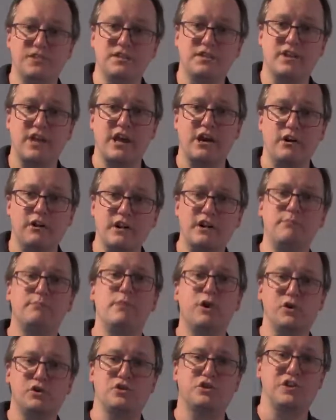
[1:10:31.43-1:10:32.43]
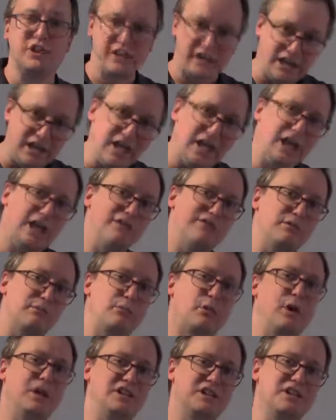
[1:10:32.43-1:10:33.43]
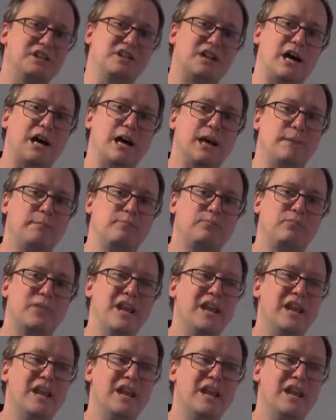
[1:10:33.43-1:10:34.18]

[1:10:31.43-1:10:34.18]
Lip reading: that are in motion at any given point in time.